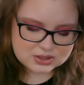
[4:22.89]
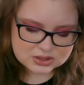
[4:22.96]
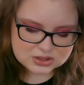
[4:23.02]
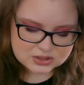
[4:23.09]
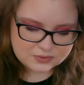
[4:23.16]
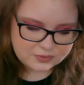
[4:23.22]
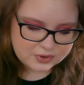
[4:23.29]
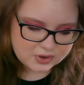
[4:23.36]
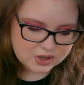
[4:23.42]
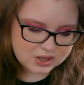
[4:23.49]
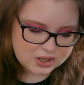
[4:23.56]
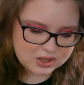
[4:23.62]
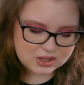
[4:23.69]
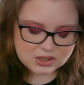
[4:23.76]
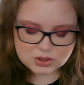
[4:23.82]
It's a very
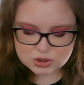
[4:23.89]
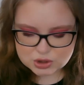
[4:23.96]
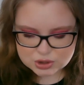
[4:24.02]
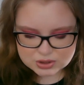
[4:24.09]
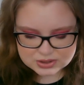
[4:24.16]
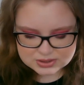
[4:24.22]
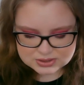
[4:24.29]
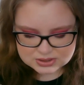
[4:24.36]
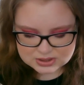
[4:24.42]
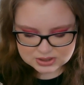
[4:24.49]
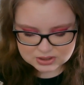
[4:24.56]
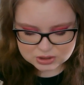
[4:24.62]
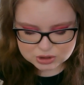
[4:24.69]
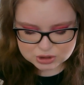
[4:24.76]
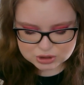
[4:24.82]

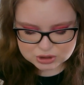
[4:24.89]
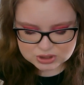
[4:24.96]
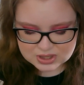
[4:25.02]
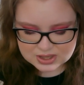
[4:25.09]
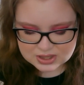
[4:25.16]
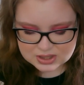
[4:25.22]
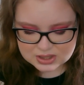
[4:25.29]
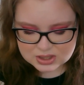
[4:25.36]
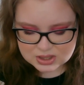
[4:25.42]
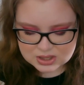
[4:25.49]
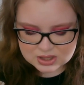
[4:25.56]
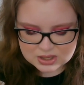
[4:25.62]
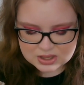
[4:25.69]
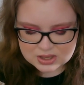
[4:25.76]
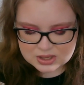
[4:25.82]
interesting shade.
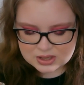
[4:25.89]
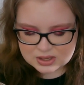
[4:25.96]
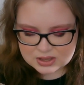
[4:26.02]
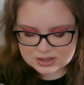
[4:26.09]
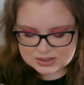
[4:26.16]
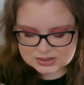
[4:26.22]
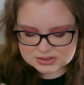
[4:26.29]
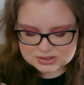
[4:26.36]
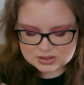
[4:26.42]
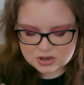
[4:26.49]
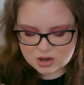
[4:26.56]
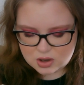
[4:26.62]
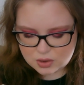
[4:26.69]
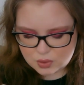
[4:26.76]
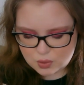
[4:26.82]
It's
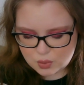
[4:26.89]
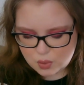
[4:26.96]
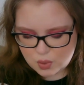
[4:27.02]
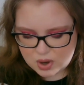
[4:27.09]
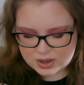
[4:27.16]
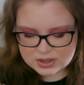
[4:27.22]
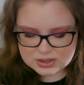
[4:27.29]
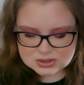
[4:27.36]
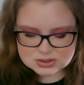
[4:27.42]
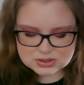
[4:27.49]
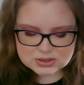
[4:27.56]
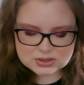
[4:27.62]
not quite,